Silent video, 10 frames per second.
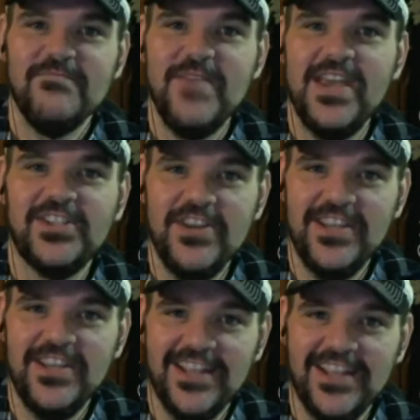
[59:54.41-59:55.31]
Make sure
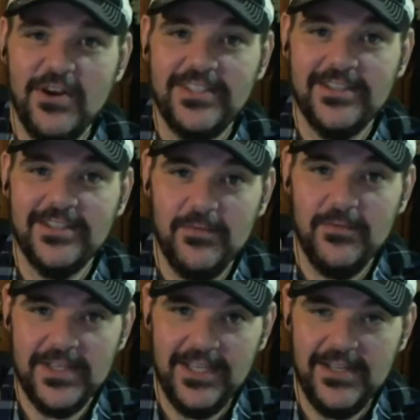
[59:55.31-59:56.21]
you get the right side
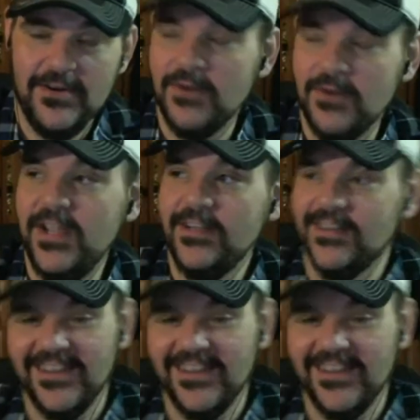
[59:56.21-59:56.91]
whiskey. You know what I mean?